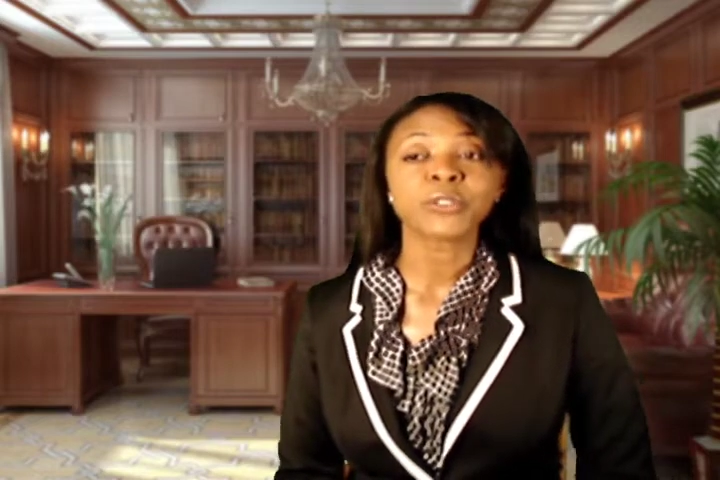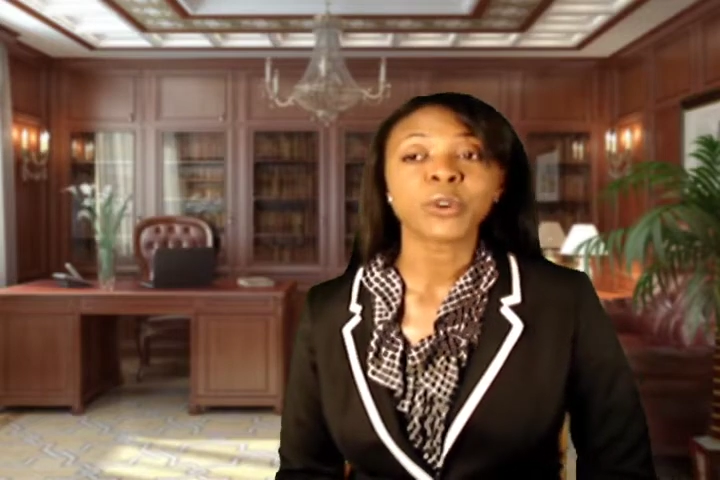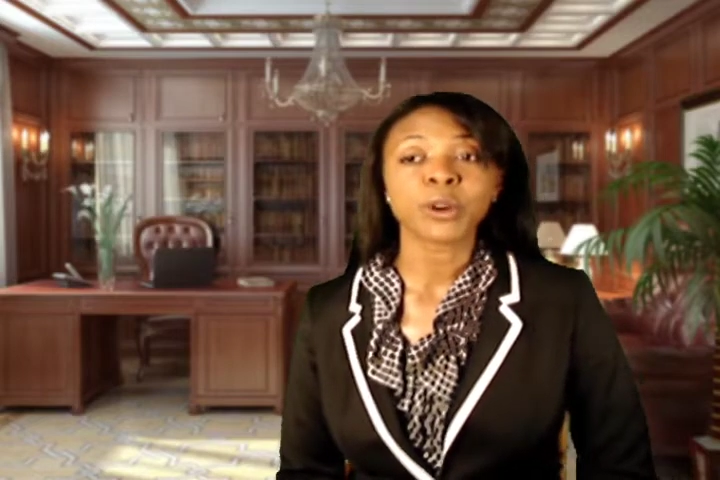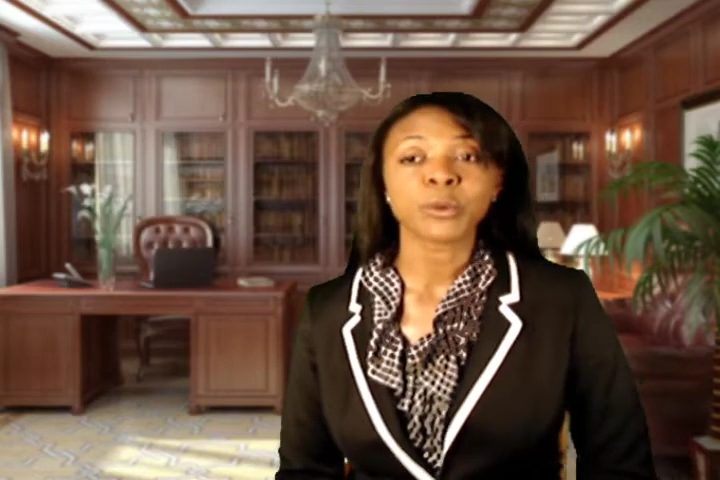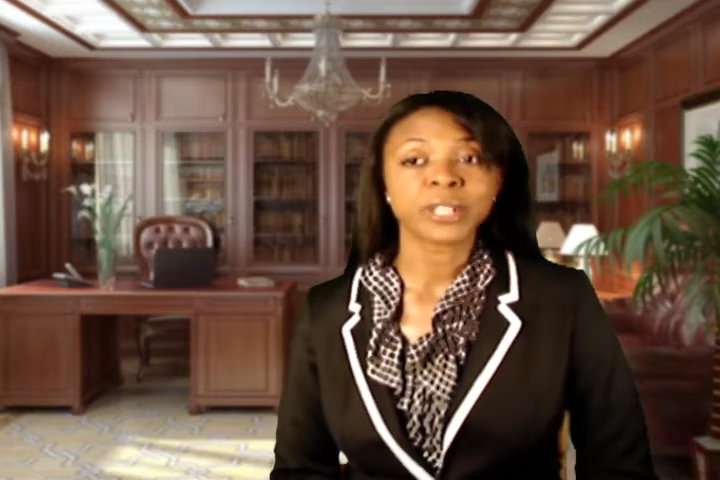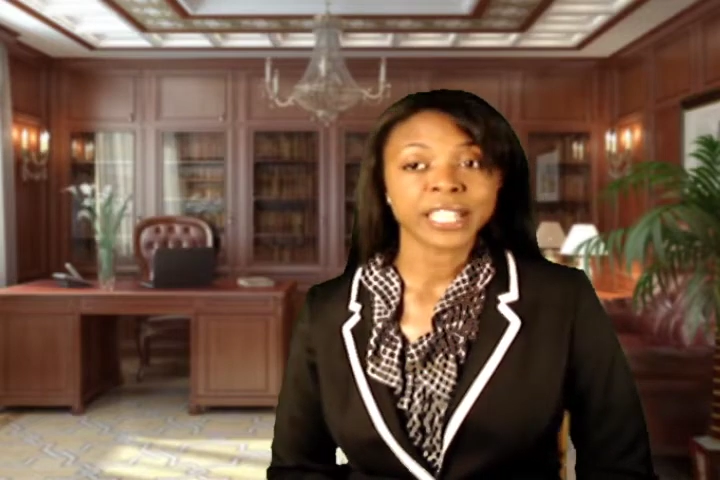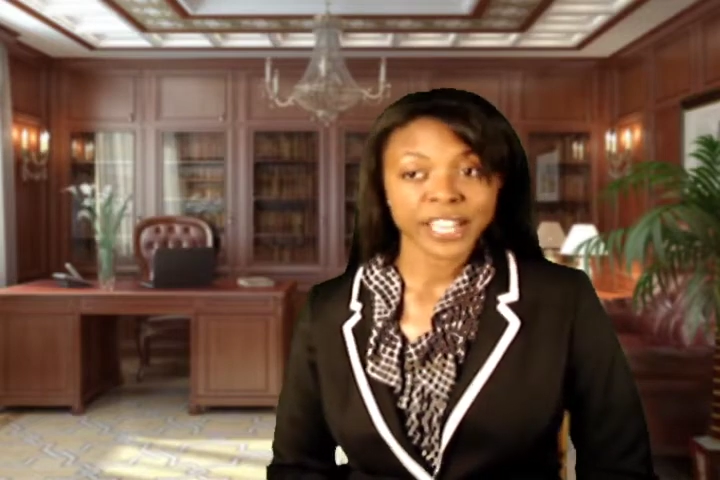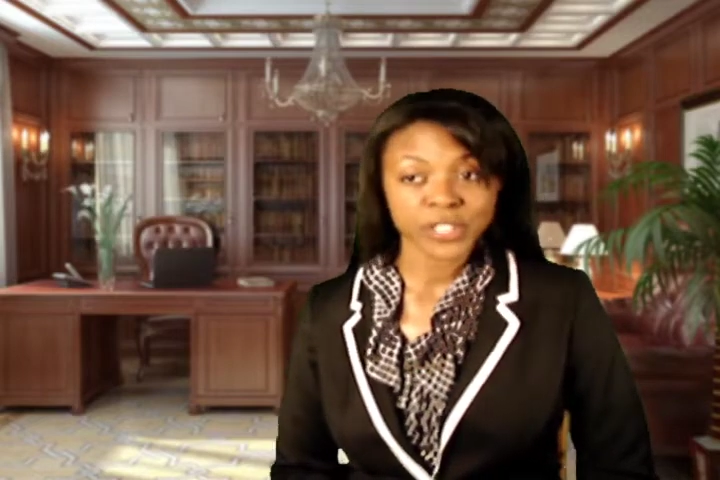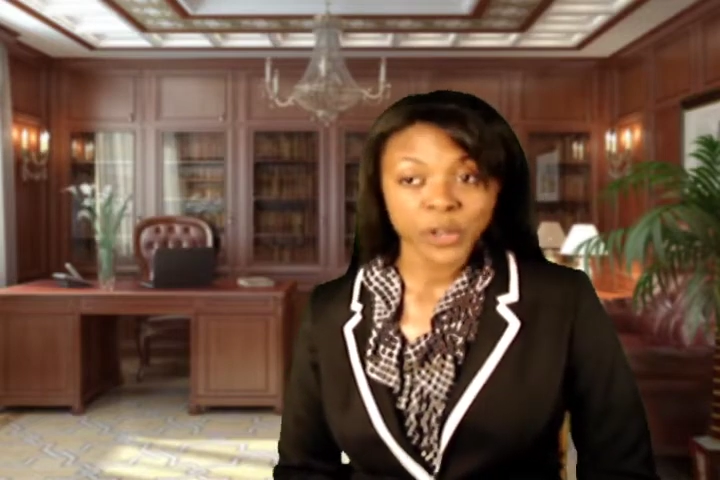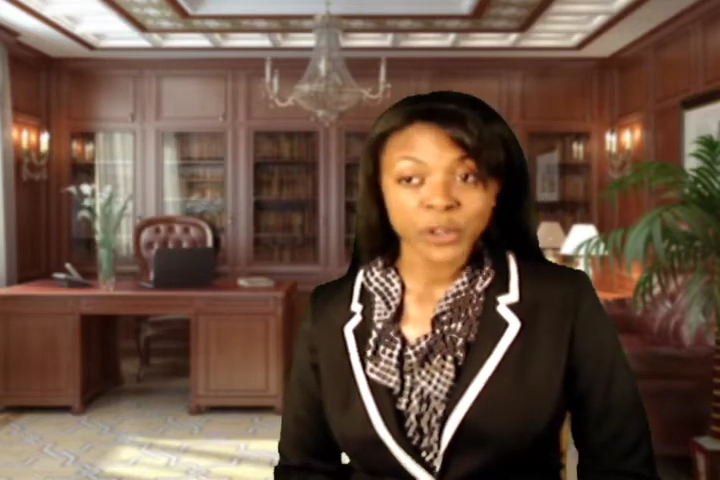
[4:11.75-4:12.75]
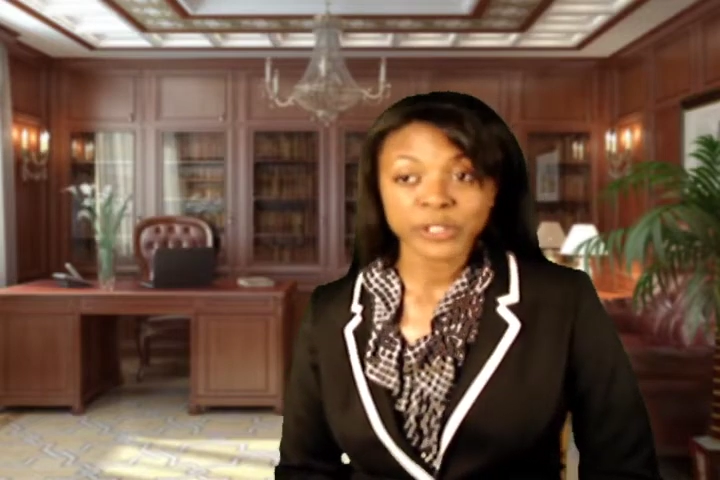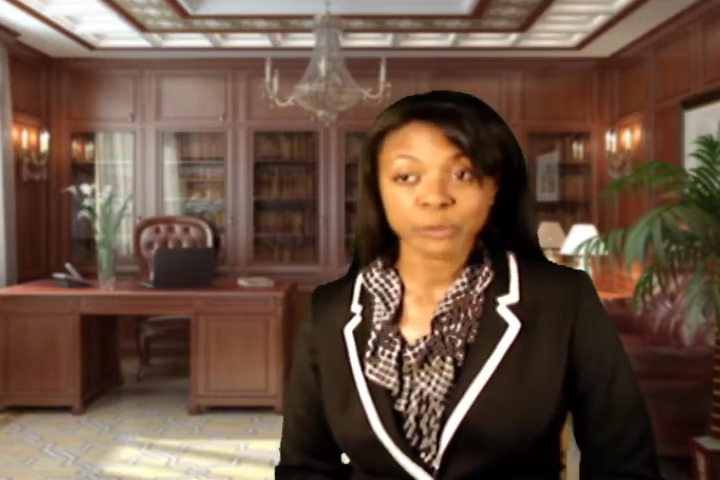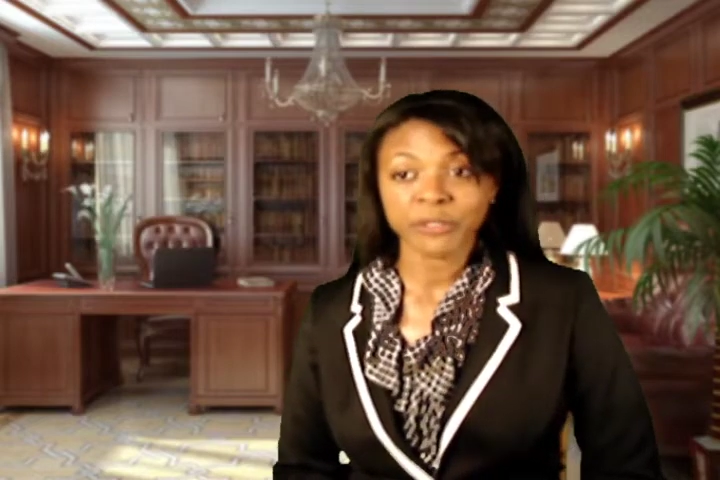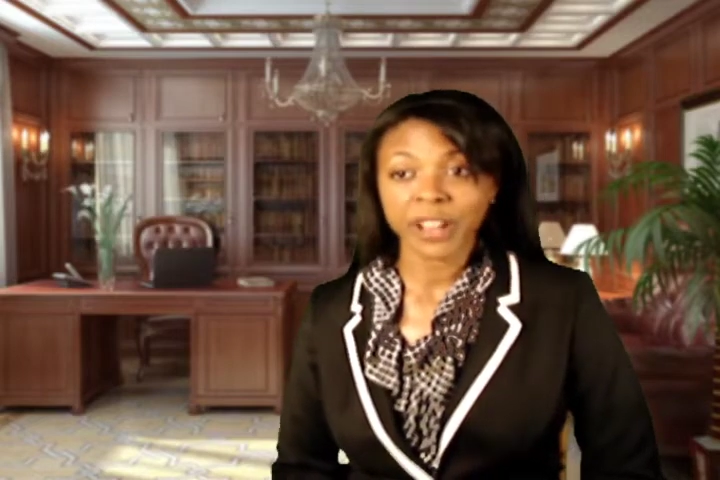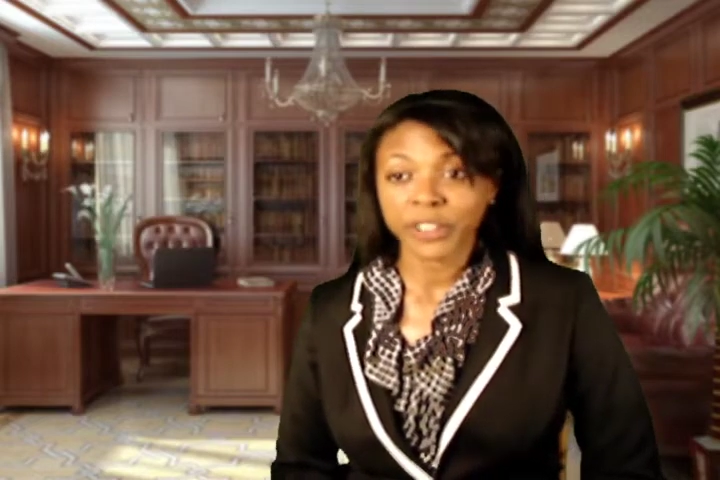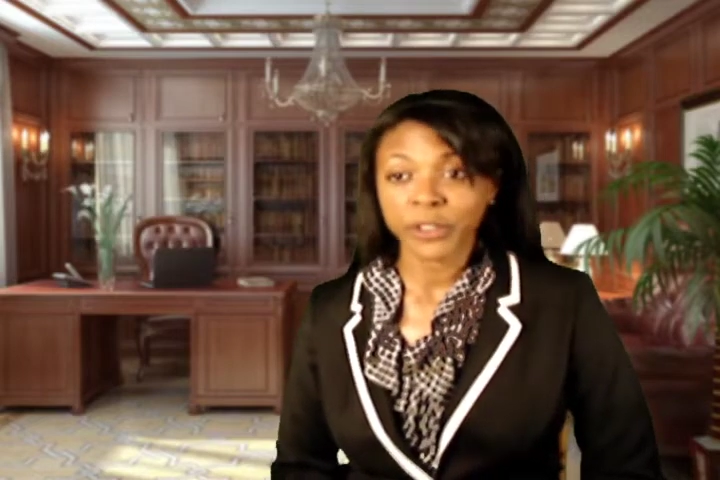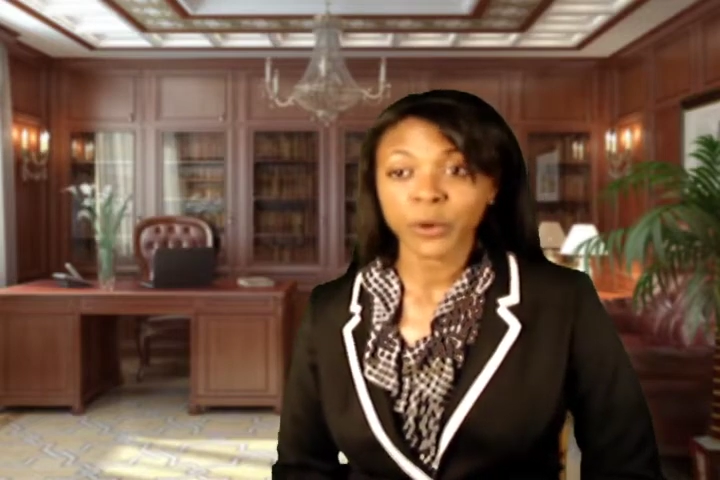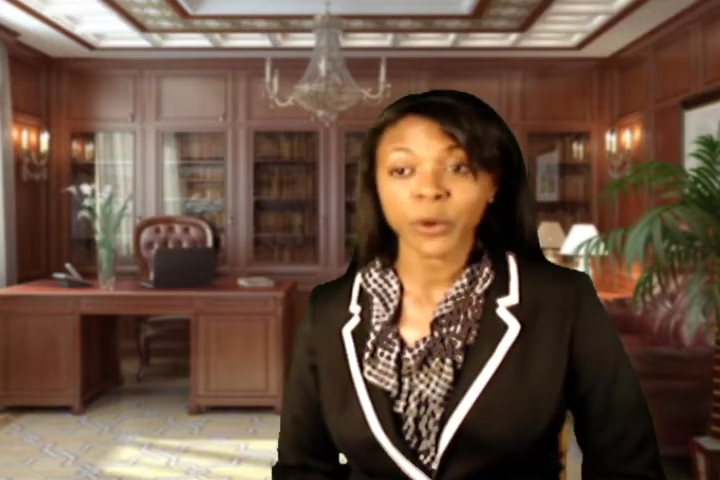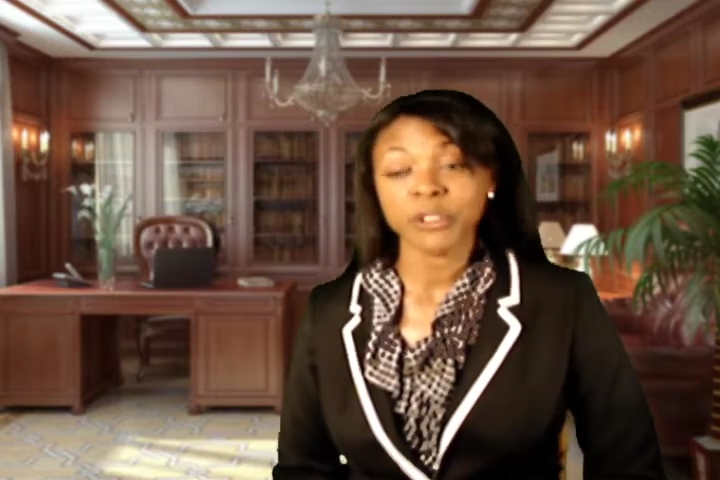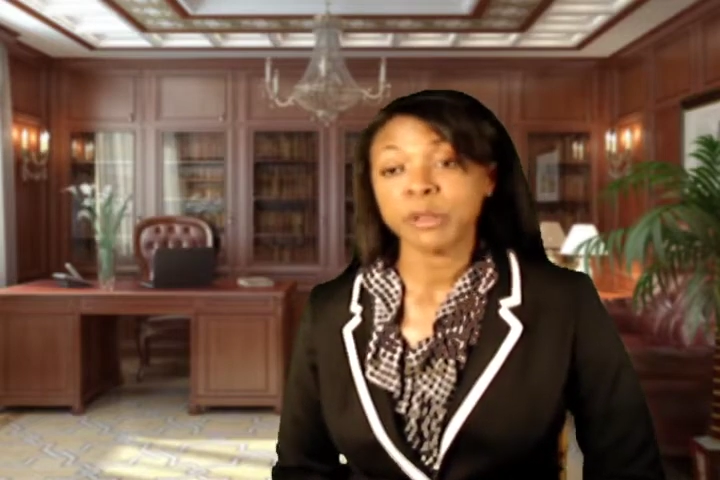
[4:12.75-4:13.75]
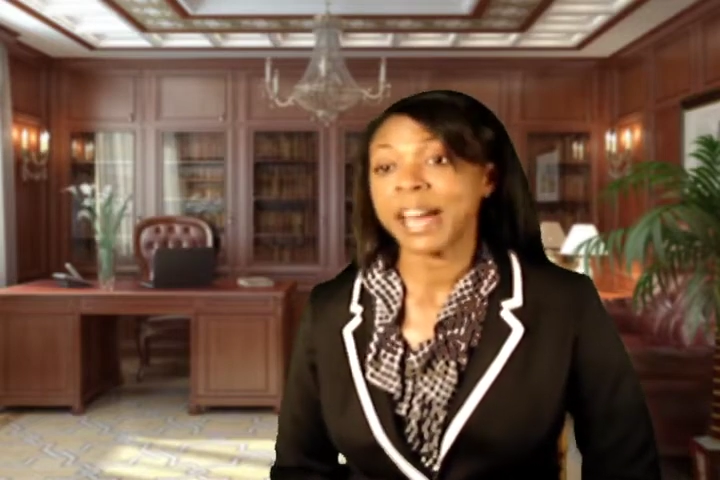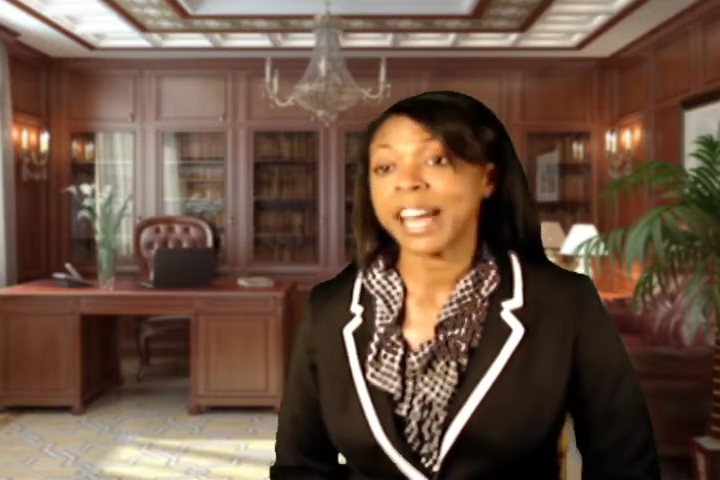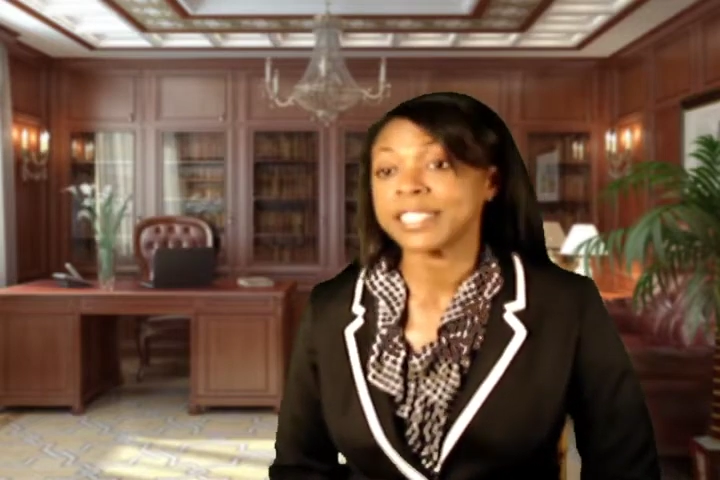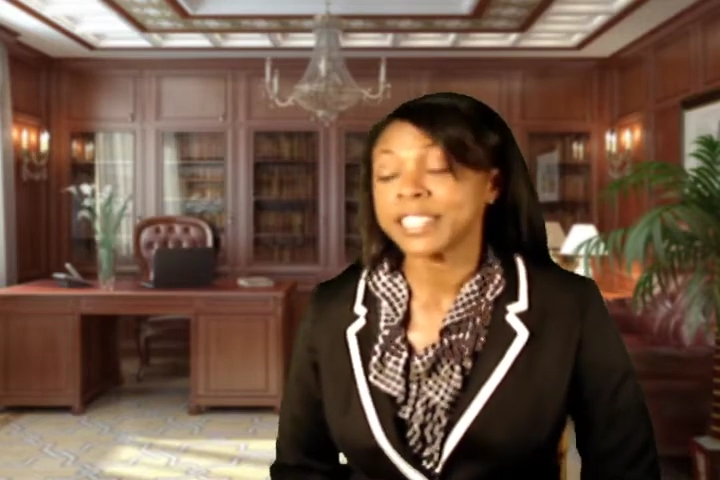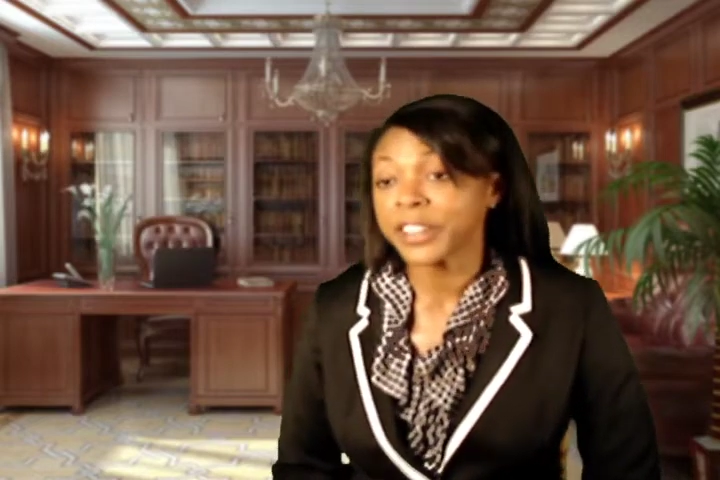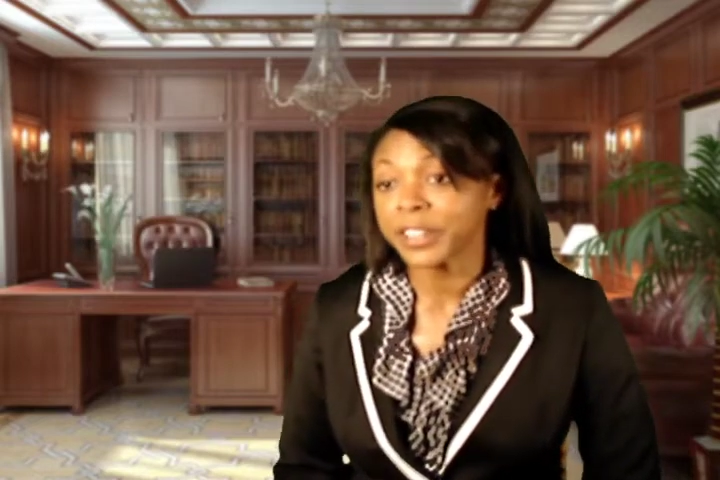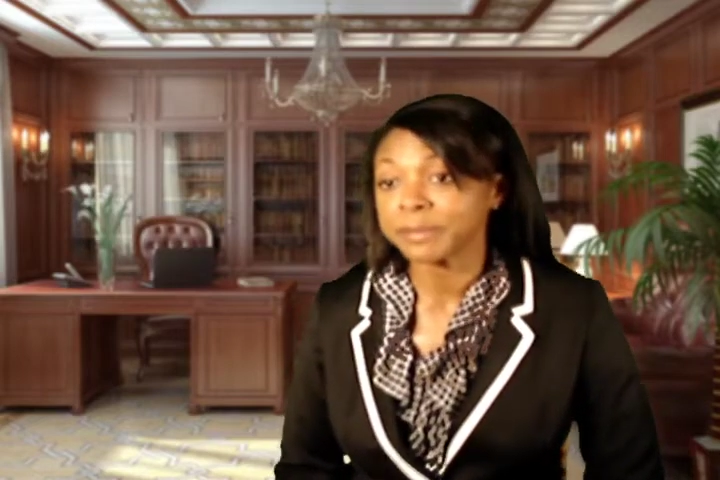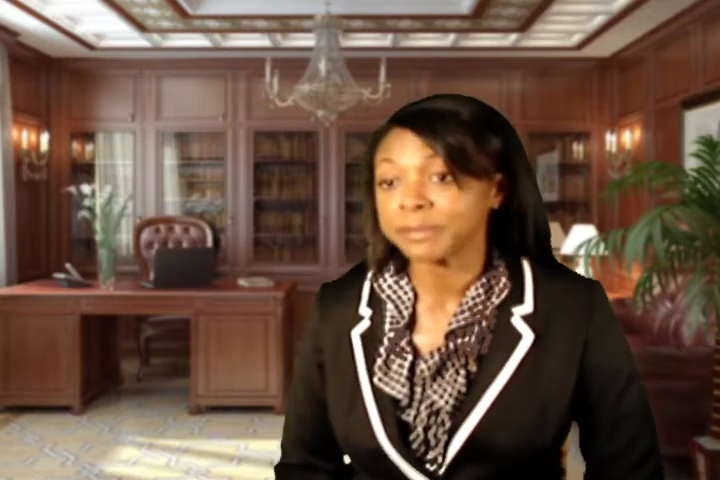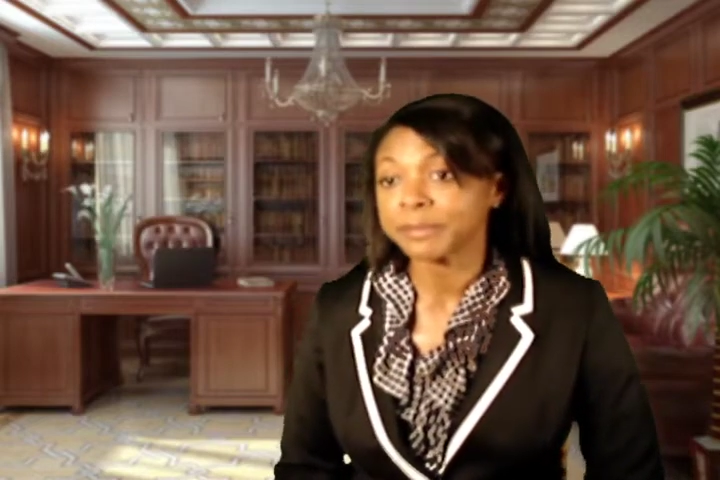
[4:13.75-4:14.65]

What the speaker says: 401k service provider over the past year.